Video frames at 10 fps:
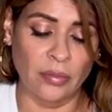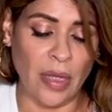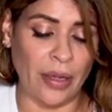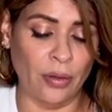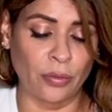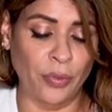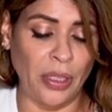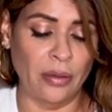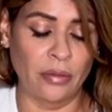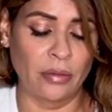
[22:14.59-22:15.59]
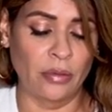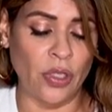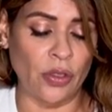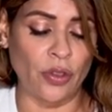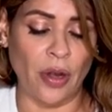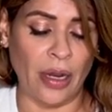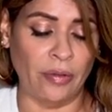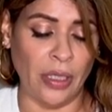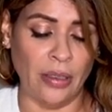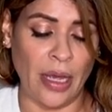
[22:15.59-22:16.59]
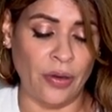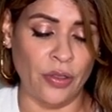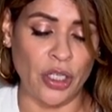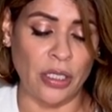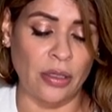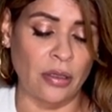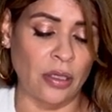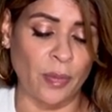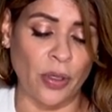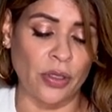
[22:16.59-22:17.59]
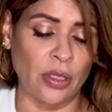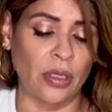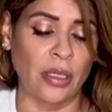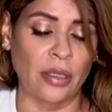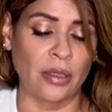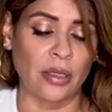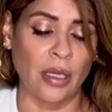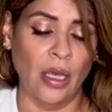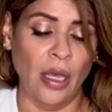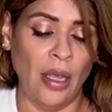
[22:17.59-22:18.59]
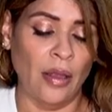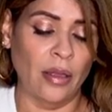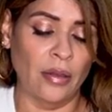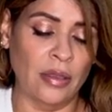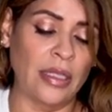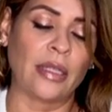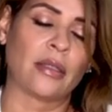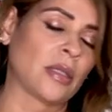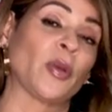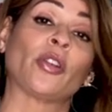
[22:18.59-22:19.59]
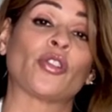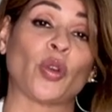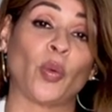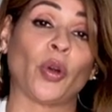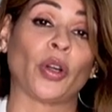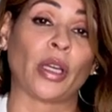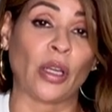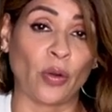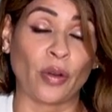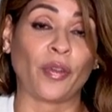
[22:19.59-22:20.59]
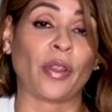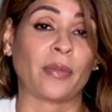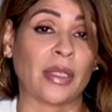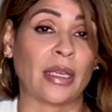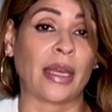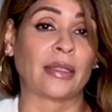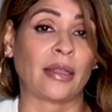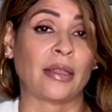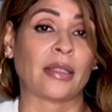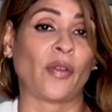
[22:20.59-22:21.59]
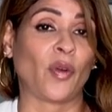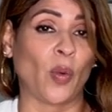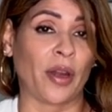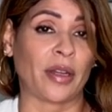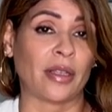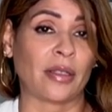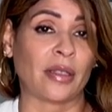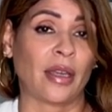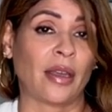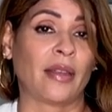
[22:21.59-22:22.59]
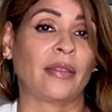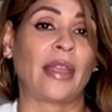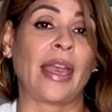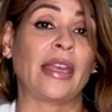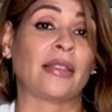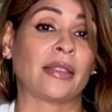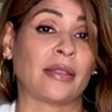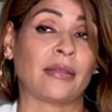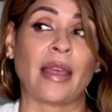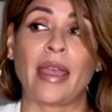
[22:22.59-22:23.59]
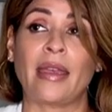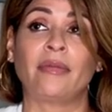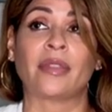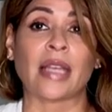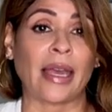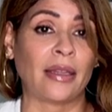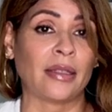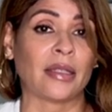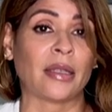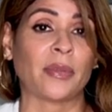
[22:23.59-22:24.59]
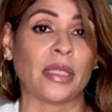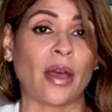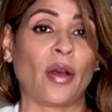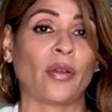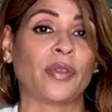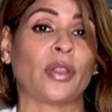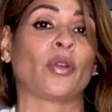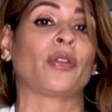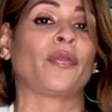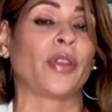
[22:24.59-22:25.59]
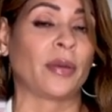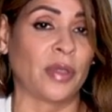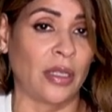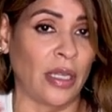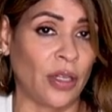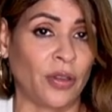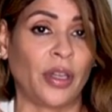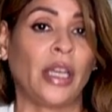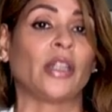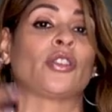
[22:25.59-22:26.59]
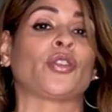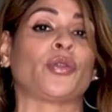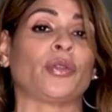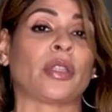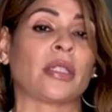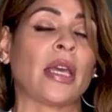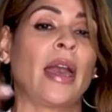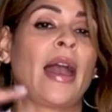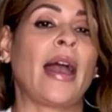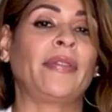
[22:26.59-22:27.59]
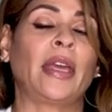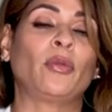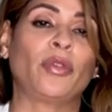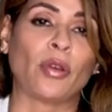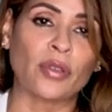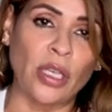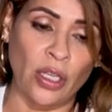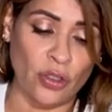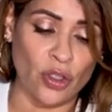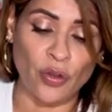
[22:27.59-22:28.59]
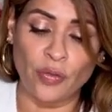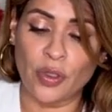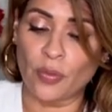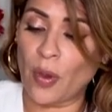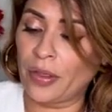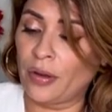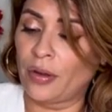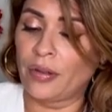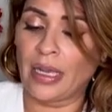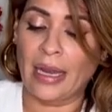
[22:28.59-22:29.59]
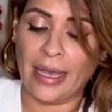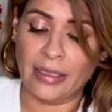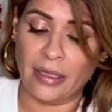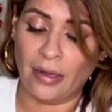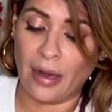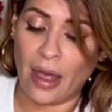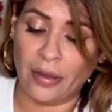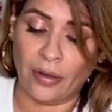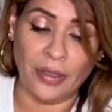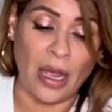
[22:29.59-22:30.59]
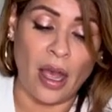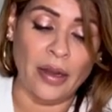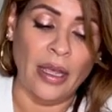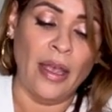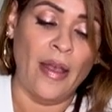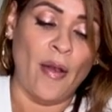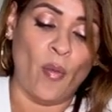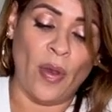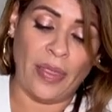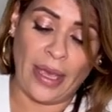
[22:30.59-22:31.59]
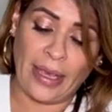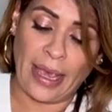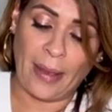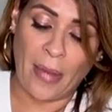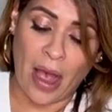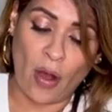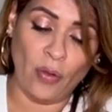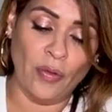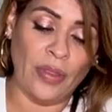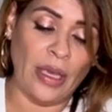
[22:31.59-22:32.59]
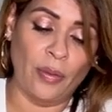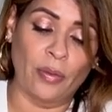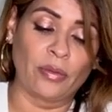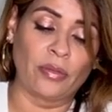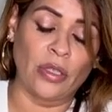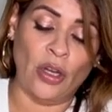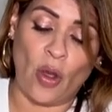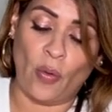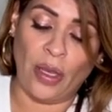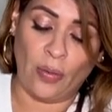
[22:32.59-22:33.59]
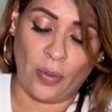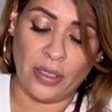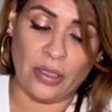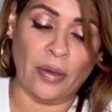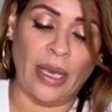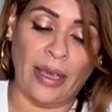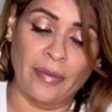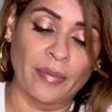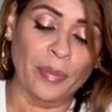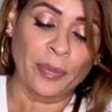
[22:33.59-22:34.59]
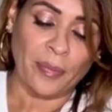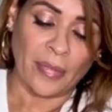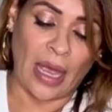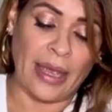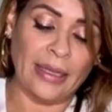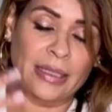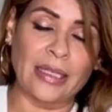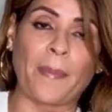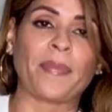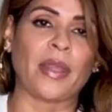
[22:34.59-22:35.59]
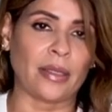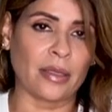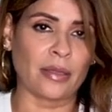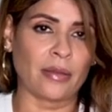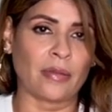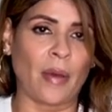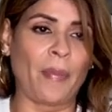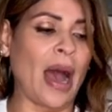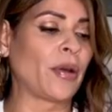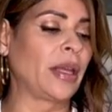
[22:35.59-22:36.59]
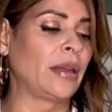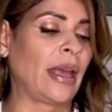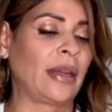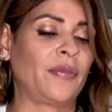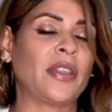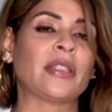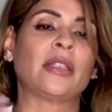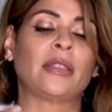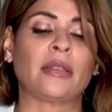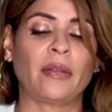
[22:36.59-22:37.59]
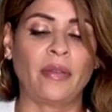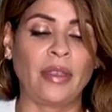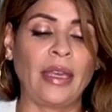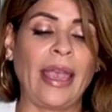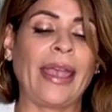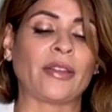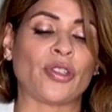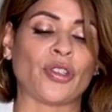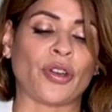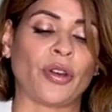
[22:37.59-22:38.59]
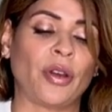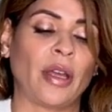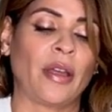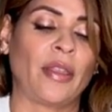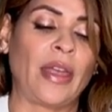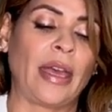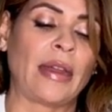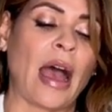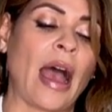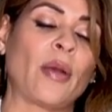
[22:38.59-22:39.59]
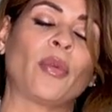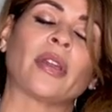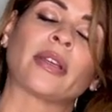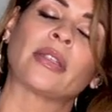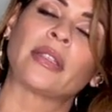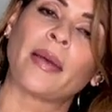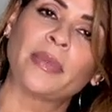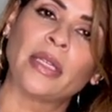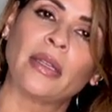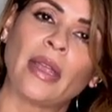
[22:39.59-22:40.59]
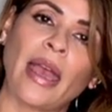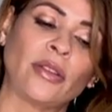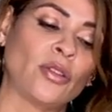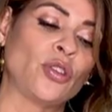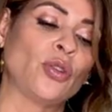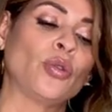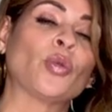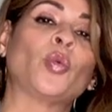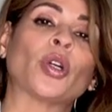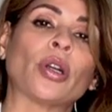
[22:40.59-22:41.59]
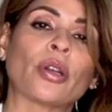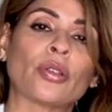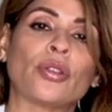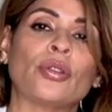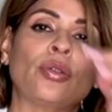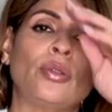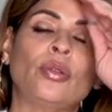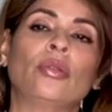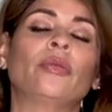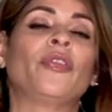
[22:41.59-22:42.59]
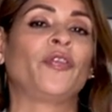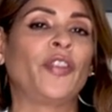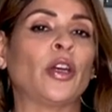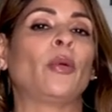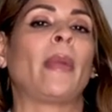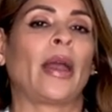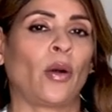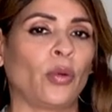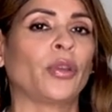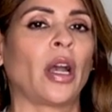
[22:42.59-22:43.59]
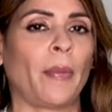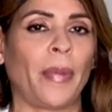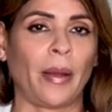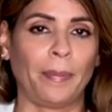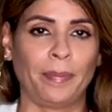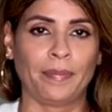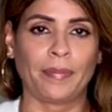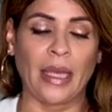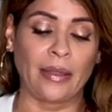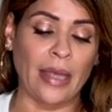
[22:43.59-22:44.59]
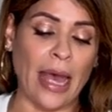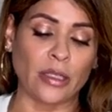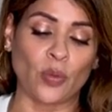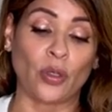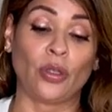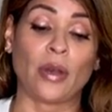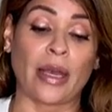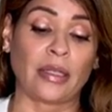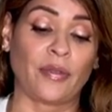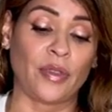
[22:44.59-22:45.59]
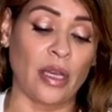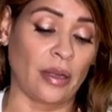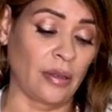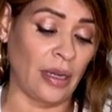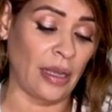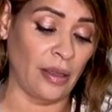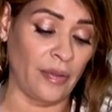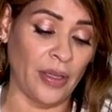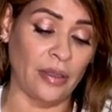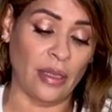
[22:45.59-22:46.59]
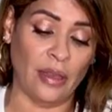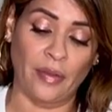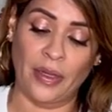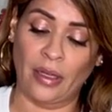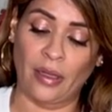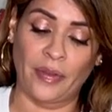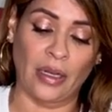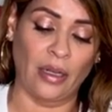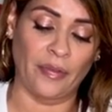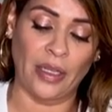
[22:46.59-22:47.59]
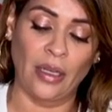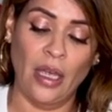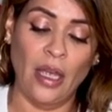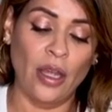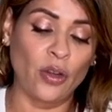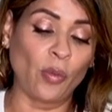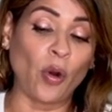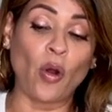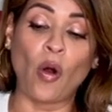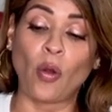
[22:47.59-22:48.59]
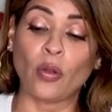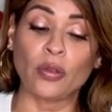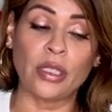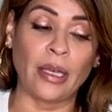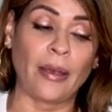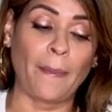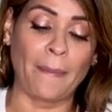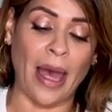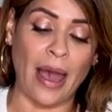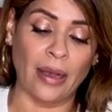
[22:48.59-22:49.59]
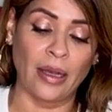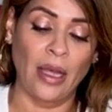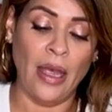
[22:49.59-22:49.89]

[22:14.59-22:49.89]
I don't read gender, I read energies. This person did spiritual work in order for them to get to the self-awareness. They silenced themselves in order for them to hear their inner truths. And then with those inner truths, whether they liked it a lot or not, when they came out, they, you know, it was, okay, I accept this about it. And if this is the answer, then I will accept it and do the work to fill my own cup up. And that's what you guys have done. And I love it. I love it. I love it. I love it. No more holding back.